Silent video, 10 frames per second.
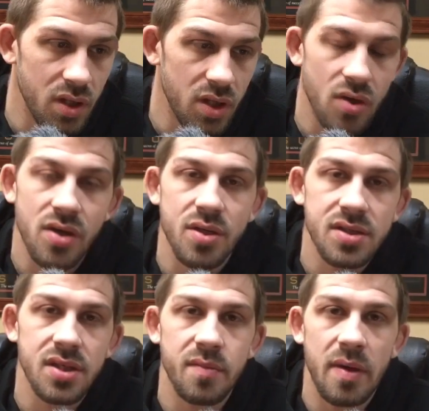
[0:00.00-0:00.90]
You're
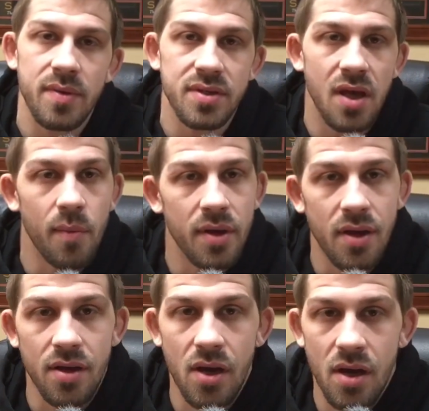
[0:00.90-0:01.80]
interested in maybe just helping a
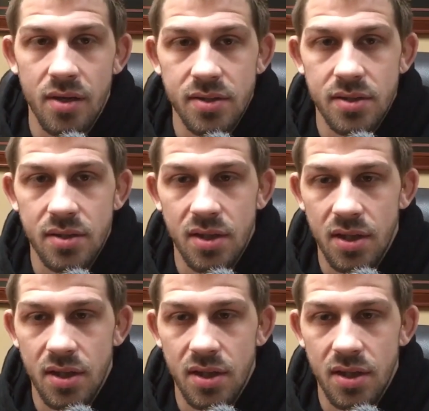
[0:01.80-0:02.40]
good cause.